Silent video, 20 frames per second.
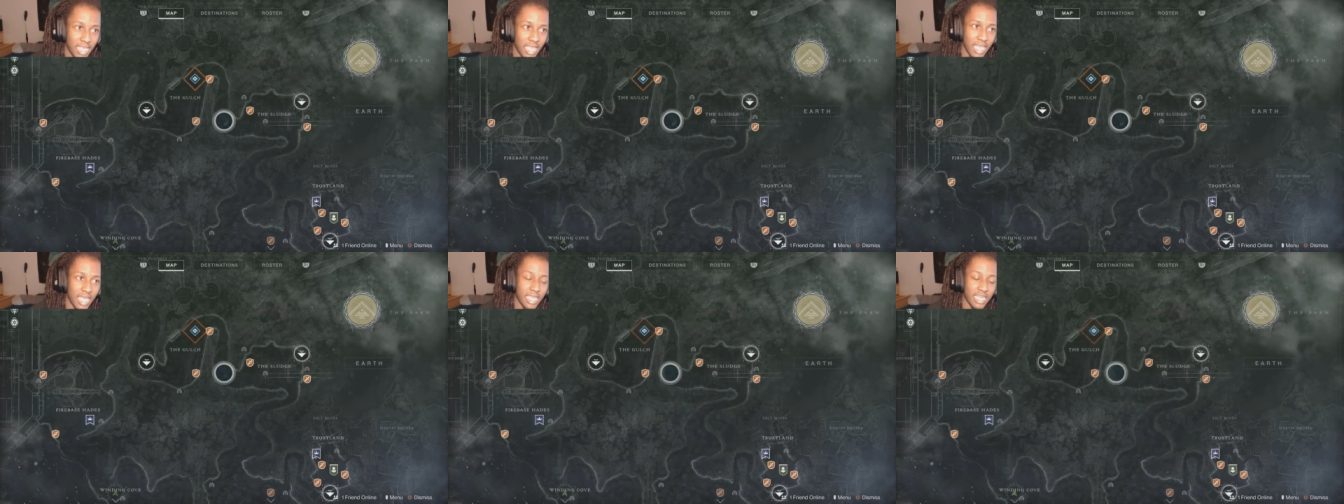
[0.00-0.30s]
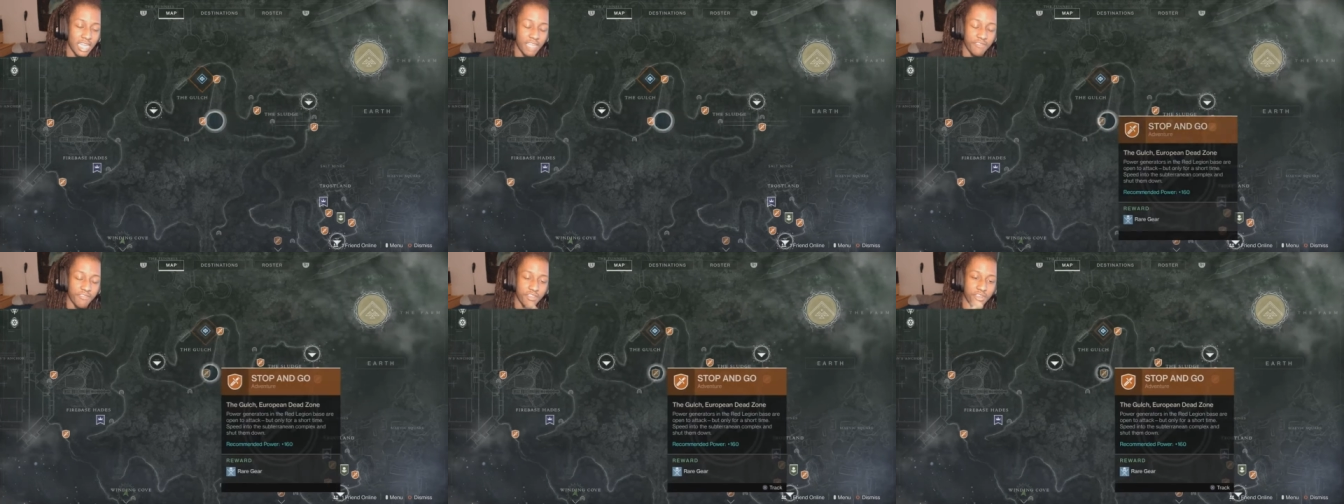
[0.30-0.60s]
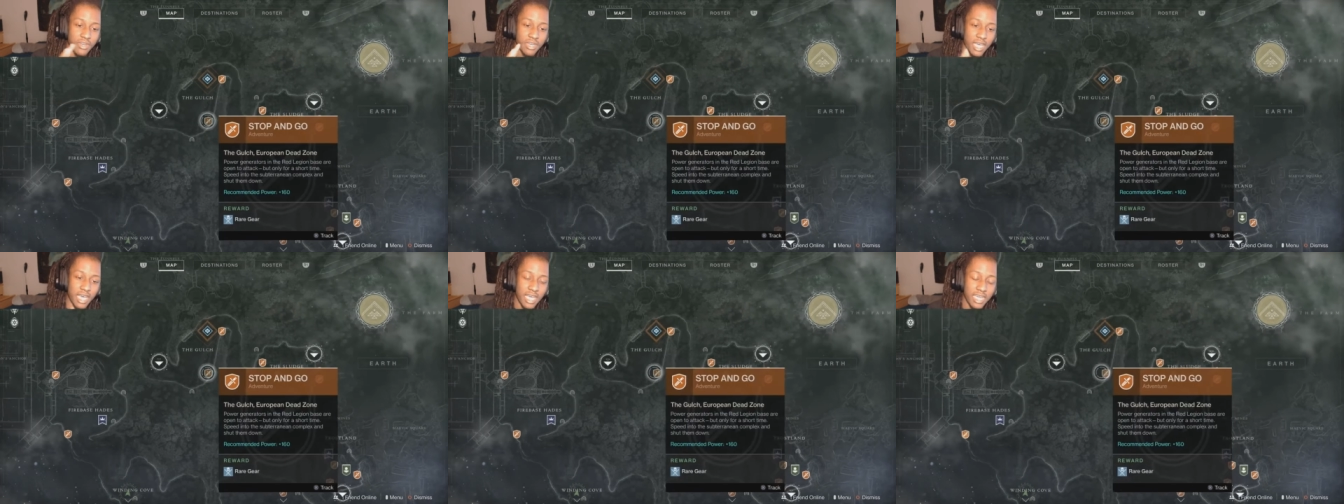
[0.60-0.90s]
And if you're
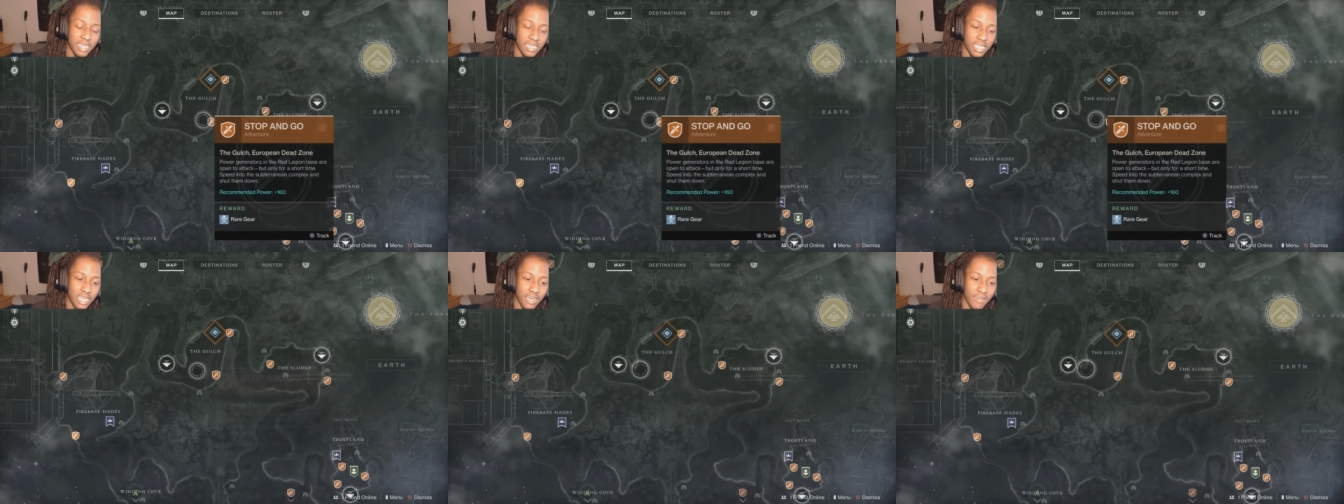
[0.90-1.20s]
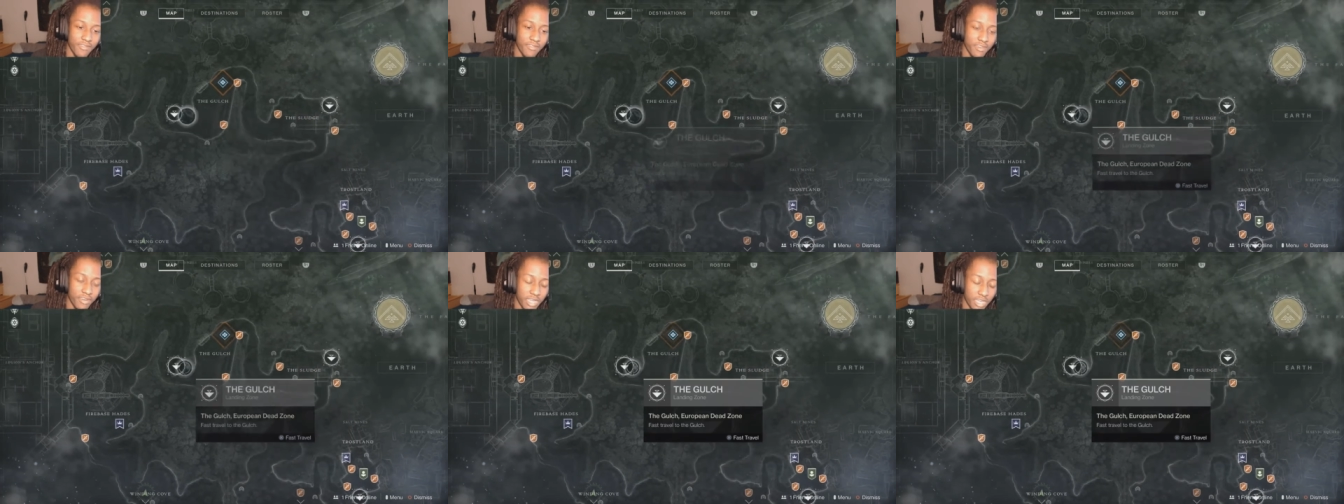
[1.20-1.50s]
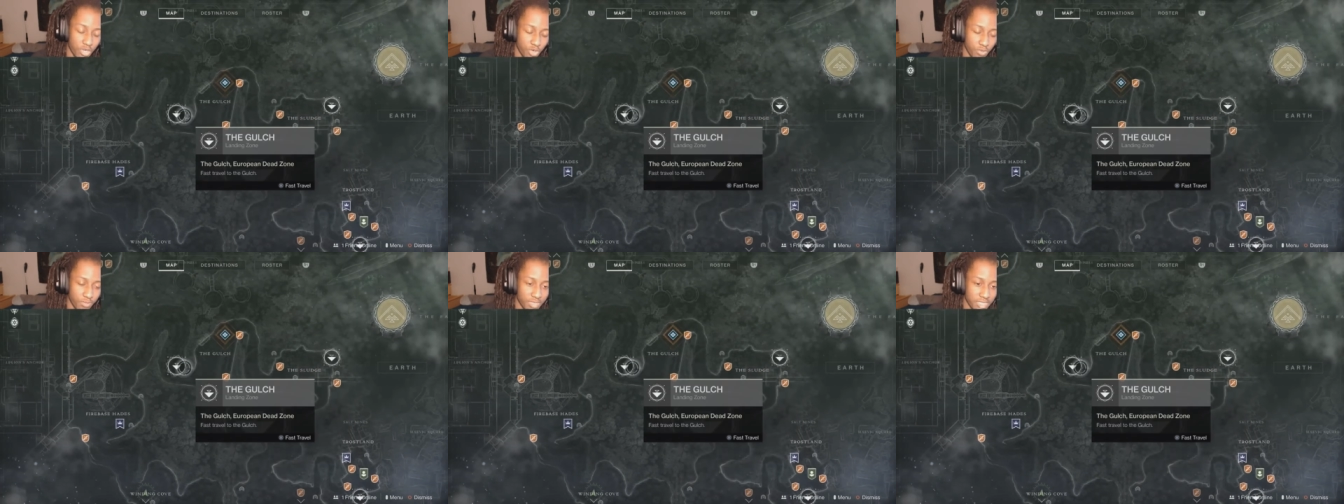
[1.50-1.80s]
not in cover,
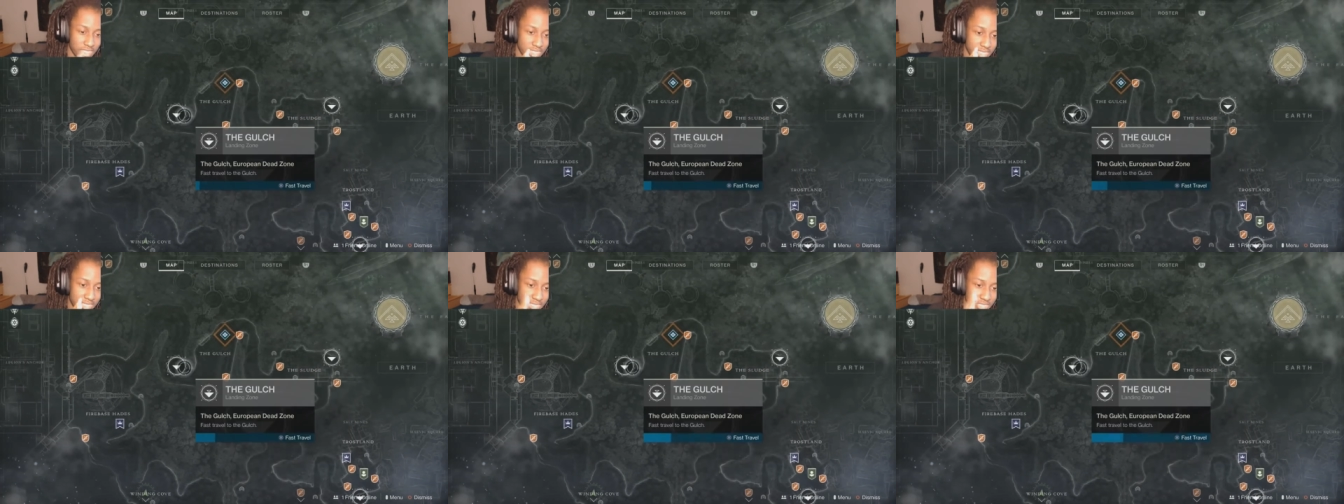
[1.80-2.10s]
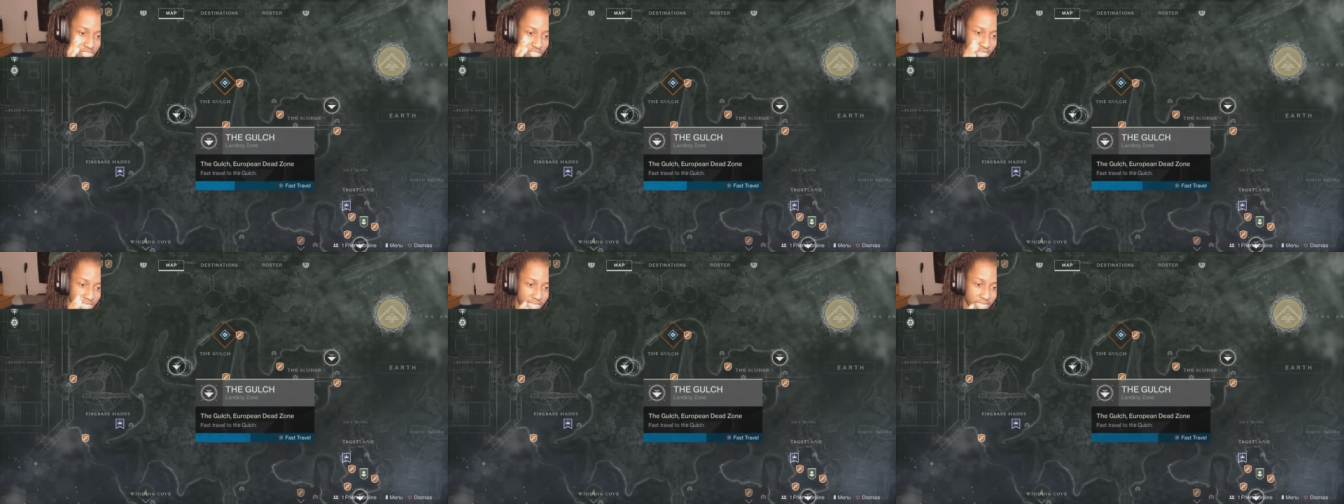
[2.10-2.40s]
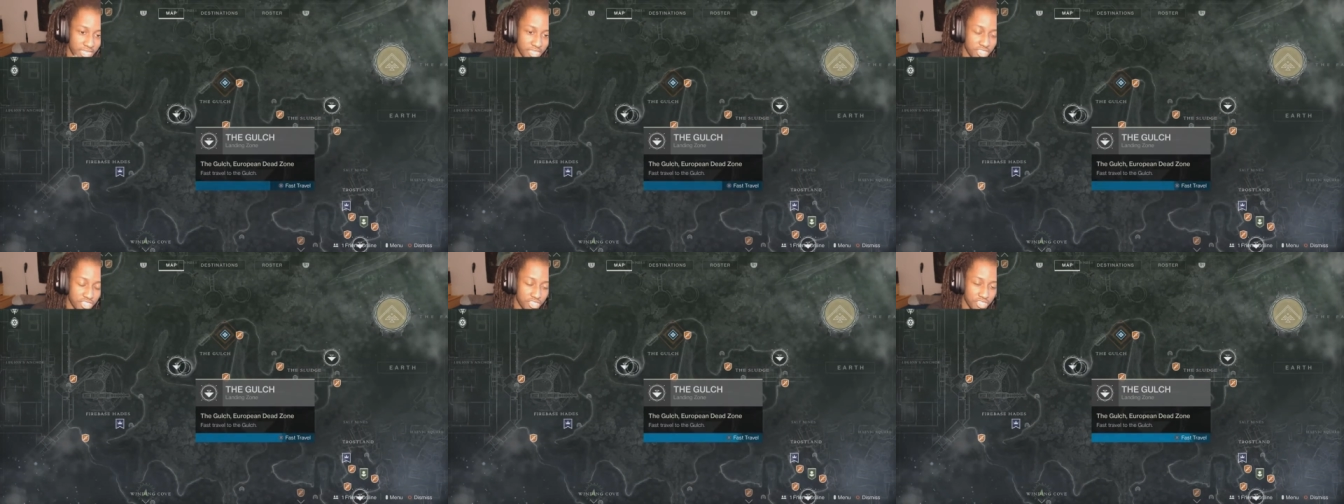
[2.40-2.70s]
it'll be easier to
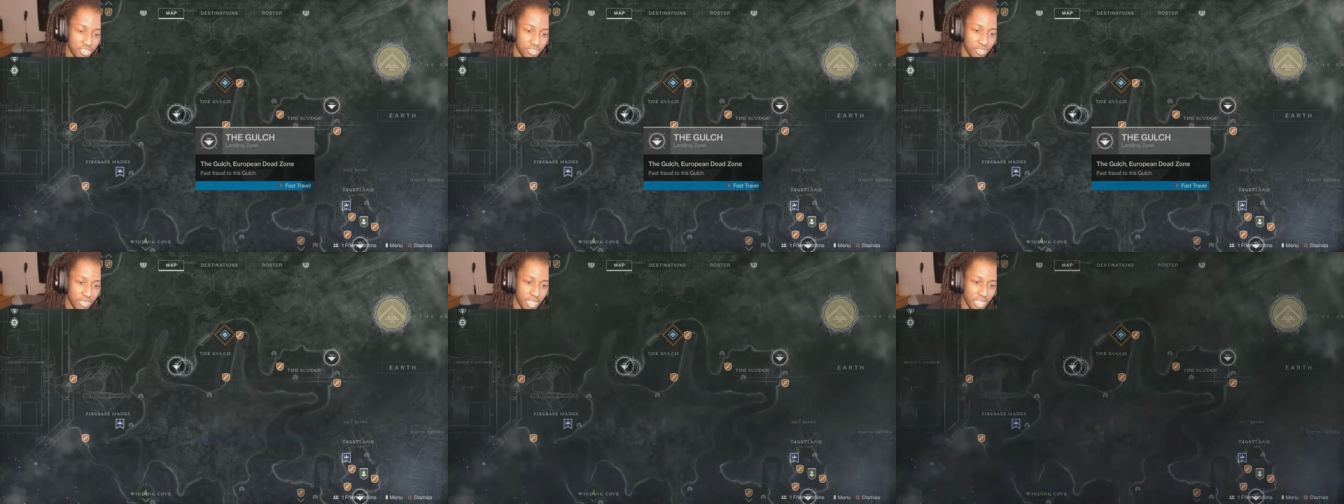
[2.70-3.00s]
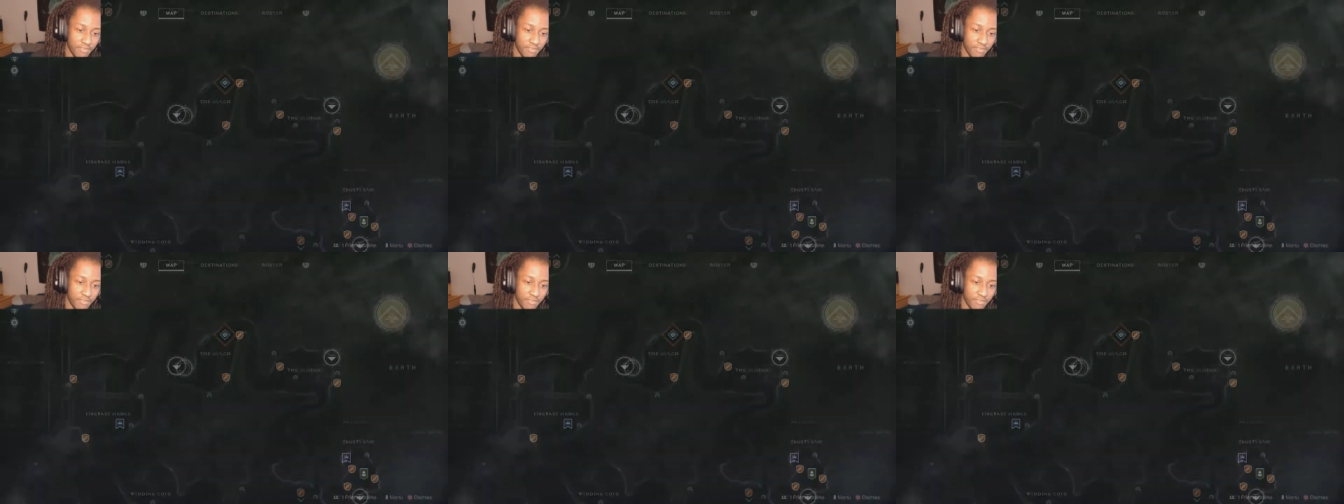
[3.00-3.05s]
hit you